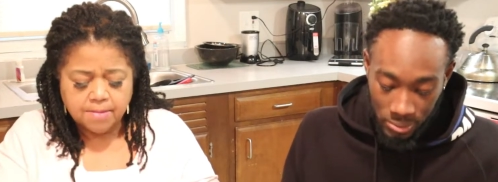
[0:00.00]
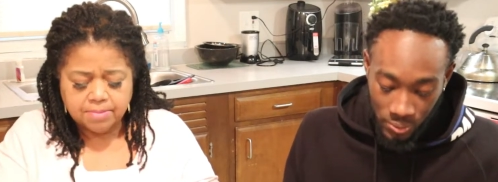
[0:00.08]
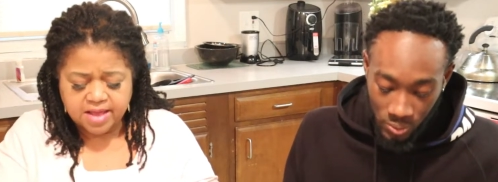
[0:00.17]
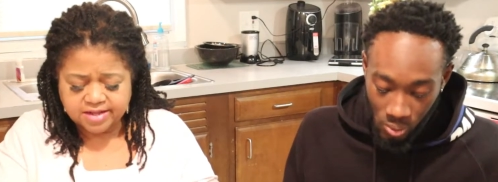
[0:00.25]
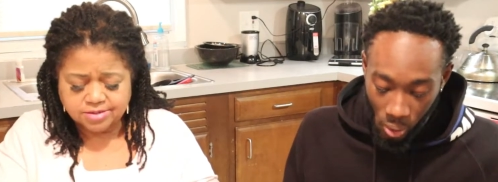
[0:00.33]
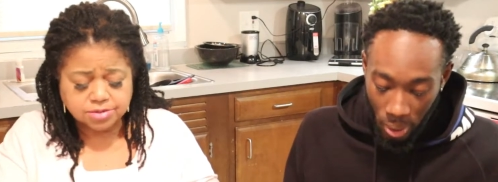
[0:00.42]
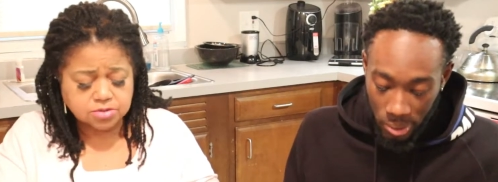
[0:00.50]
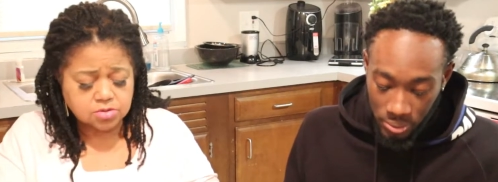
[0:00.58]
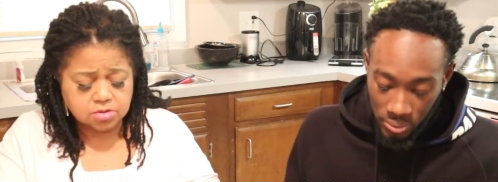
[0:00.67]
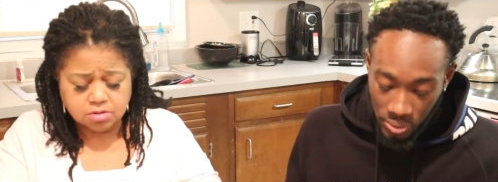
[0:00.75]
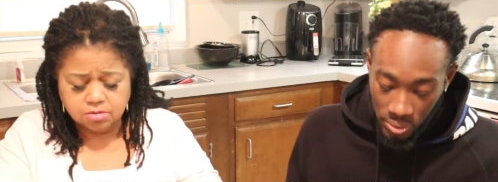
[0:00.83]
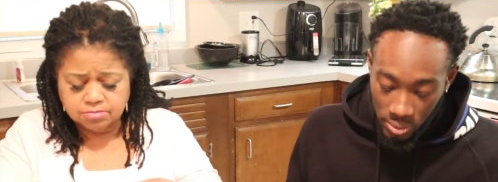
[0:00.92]
Speaker 1: Black
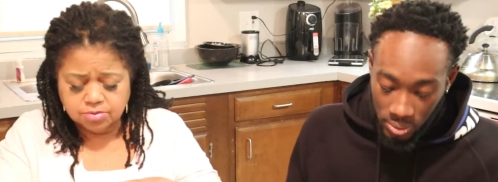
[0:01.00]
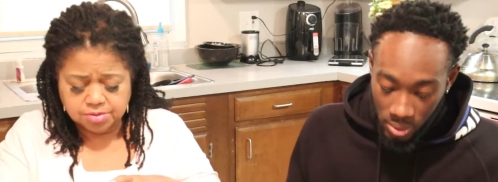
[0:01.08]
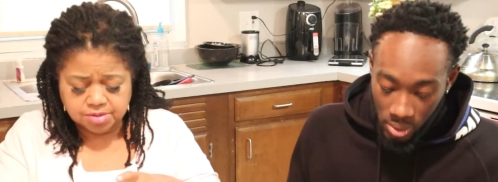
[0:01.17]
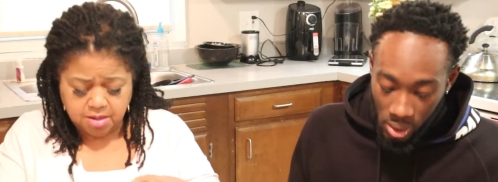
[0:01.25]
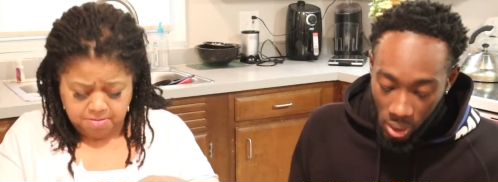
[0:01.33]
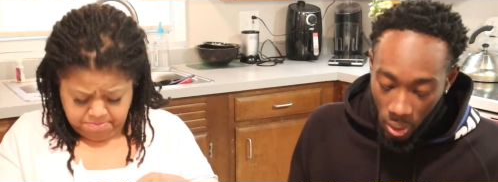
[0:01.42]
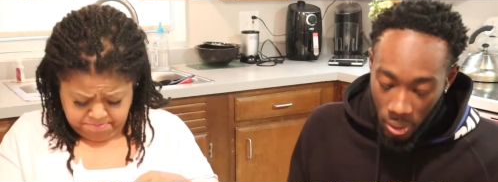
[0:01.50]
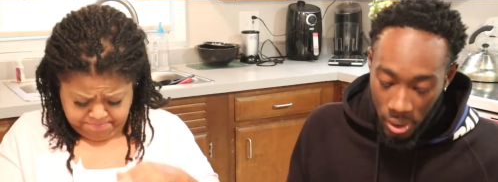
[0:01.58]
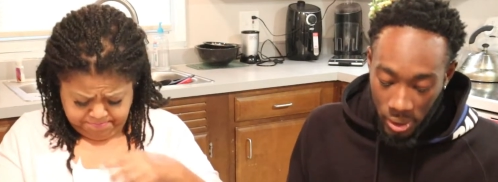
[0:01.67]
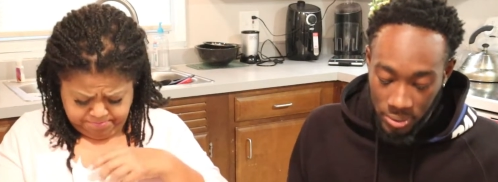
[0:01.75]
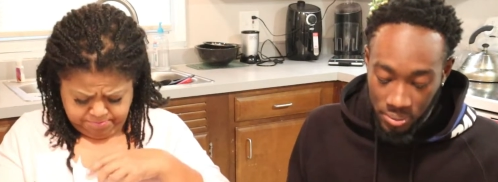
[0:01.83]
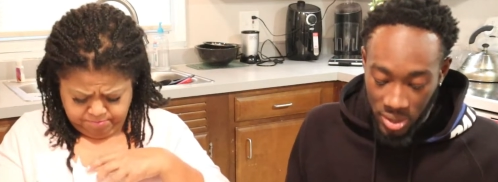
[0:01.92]
Historical Museum.
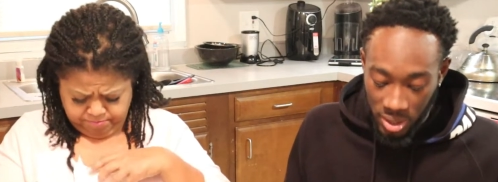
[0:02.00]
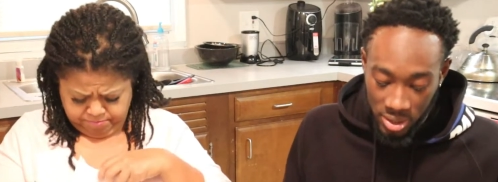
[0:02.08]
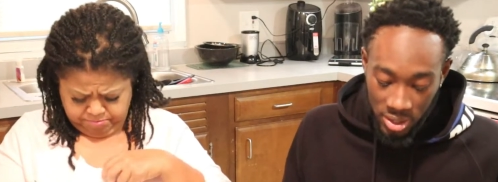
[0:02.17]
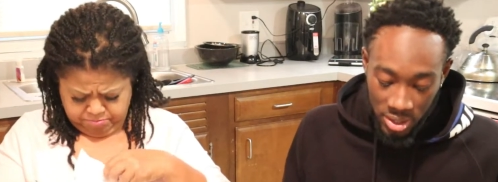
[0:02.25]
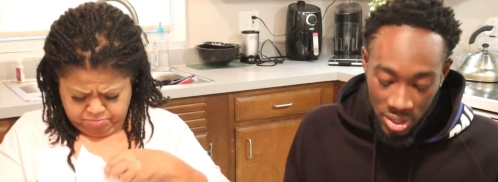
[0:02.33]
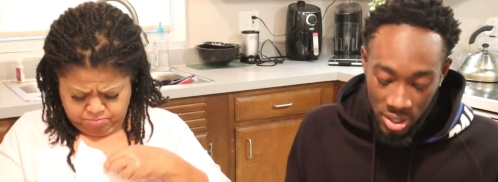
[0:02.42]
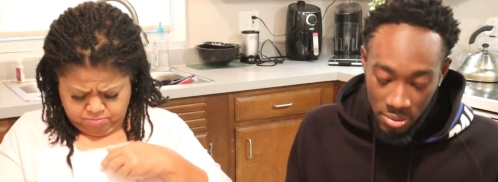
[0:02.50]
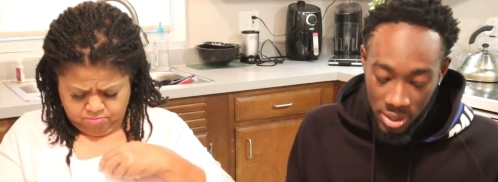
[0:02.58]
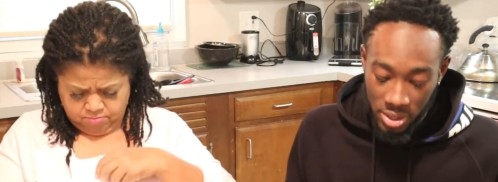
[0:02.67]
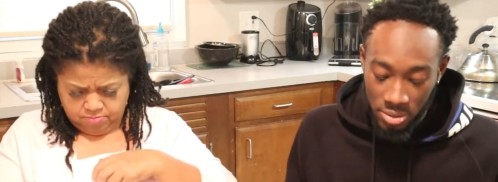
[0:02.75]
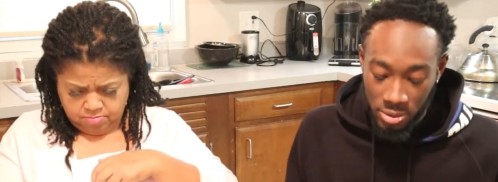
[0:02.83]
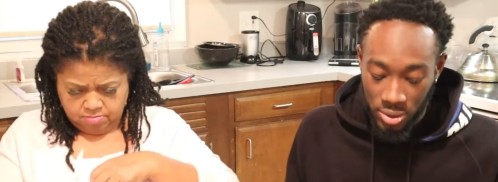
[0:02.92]
Speaker 2: Wow. Oh, yeah, she did
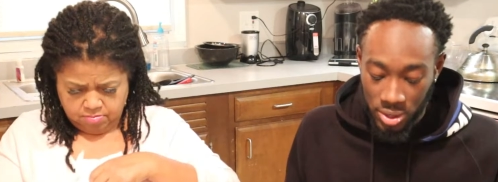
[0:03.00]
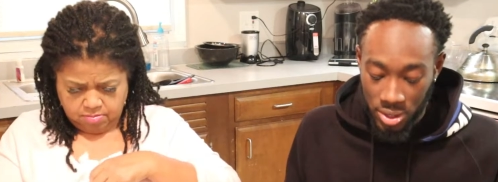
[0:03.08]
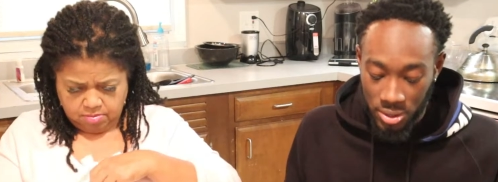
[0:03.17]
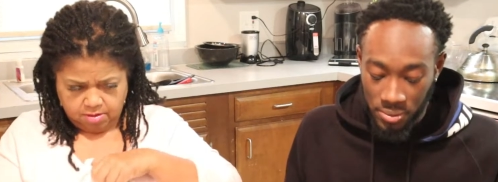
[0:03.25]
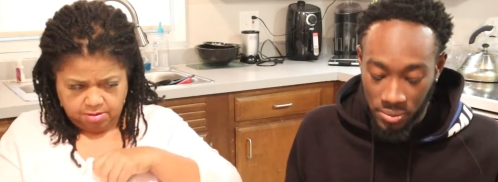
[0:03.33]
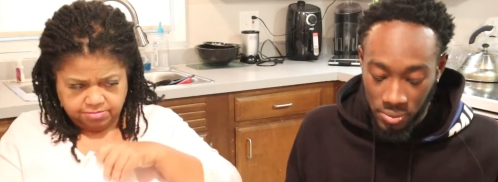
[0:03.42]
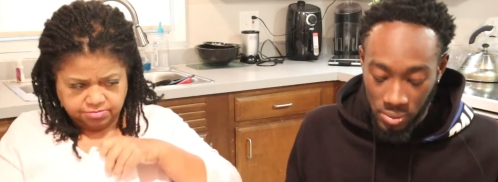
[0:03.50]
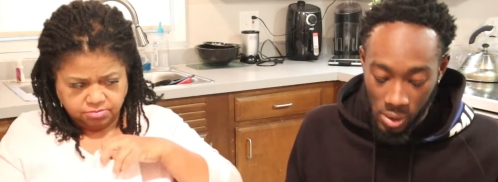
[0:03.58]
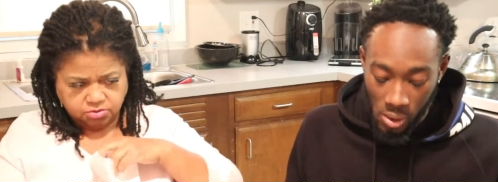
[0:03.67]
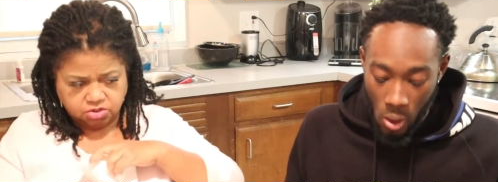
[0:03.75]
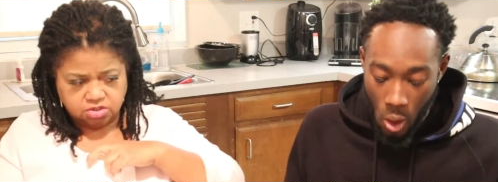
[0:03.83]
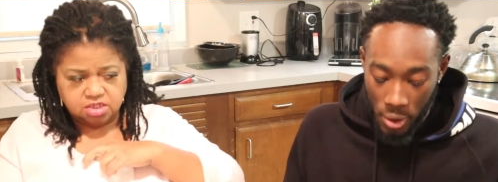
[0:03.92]
mention the museum.
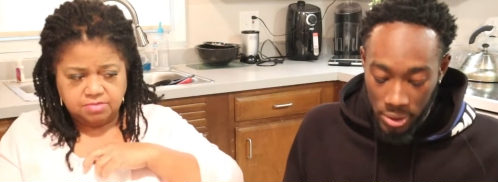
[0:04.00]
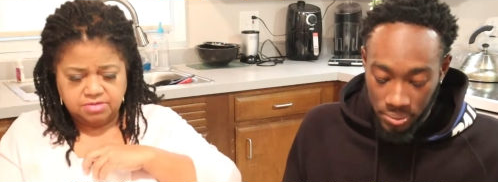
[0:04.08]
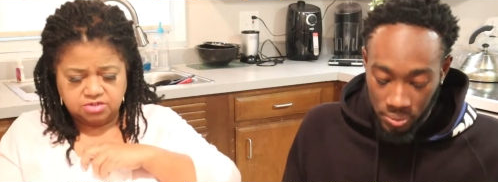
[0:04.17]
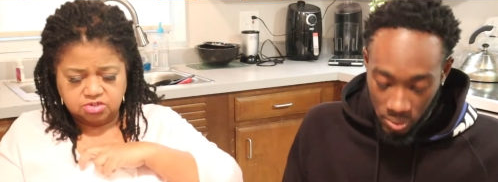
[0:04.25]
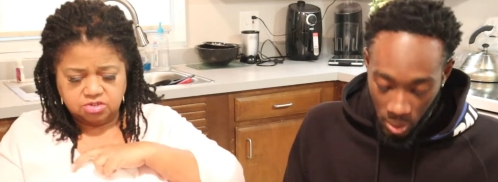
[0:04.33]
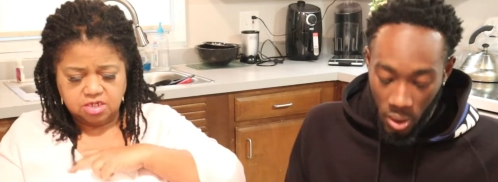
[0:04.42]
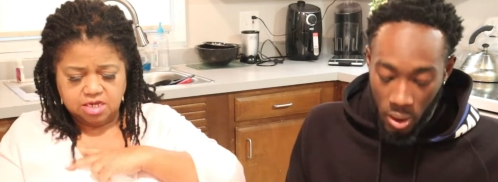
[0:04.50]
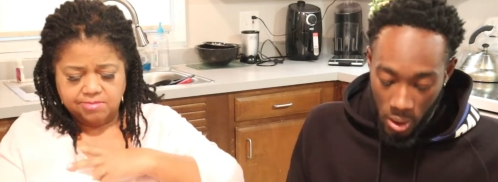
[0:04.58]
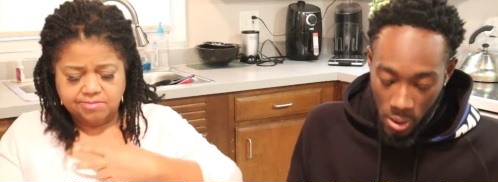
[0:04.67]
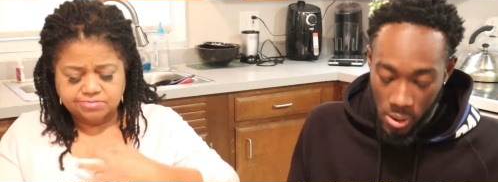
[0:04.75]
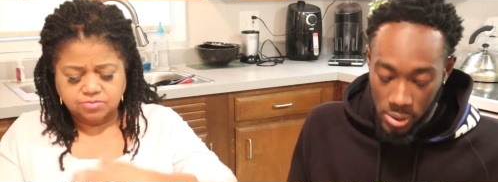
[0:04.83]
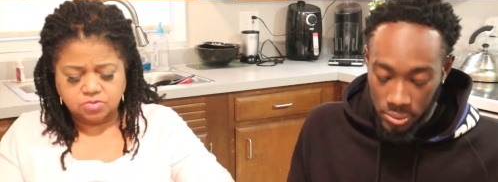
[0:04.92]
Speaker 1: She did mention
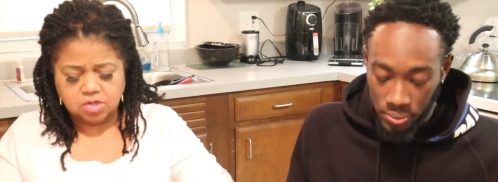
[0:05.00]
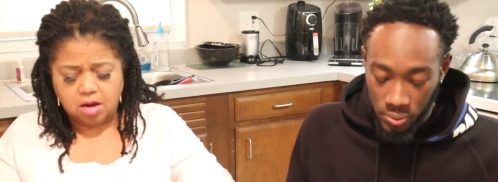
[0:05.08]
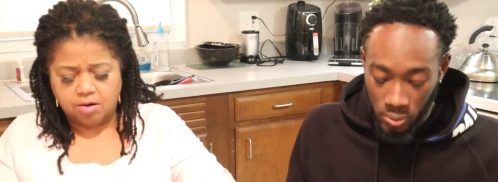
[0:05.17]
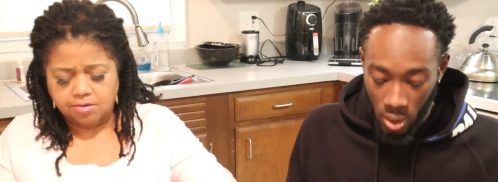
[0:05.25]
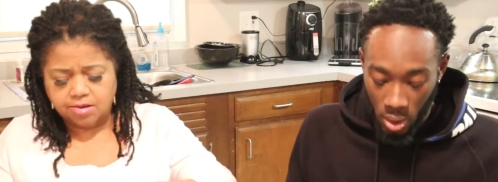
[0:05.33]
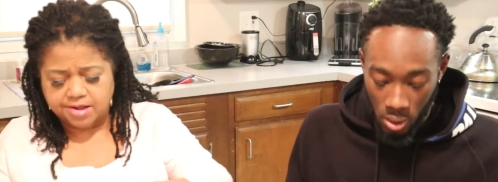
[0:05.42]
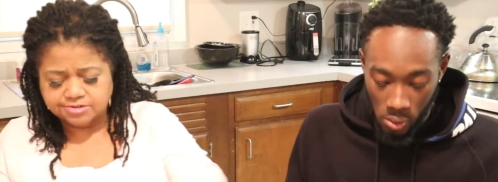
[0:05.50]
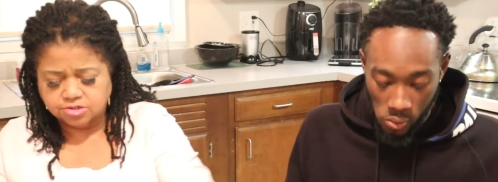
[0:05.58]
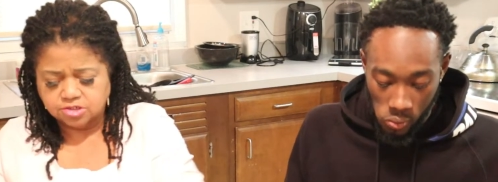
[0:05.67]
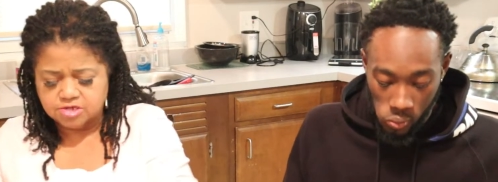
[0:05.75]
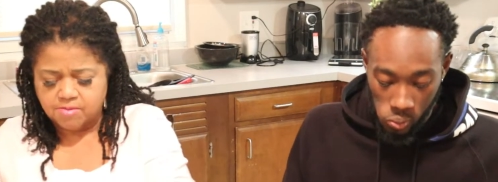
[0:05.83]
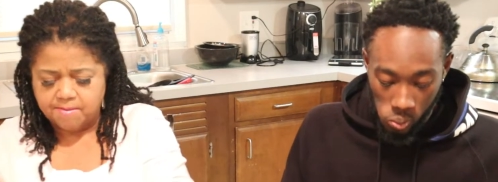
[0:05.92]
that? Uh-huh. Oh, okay,
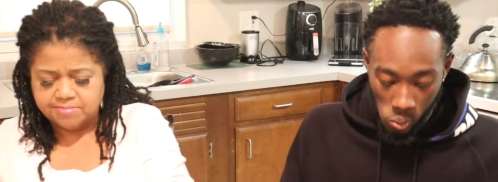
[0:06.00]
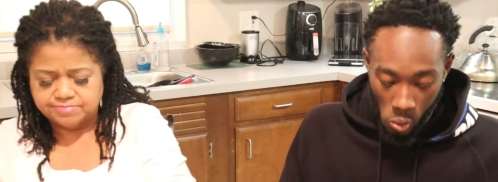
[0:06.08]
good.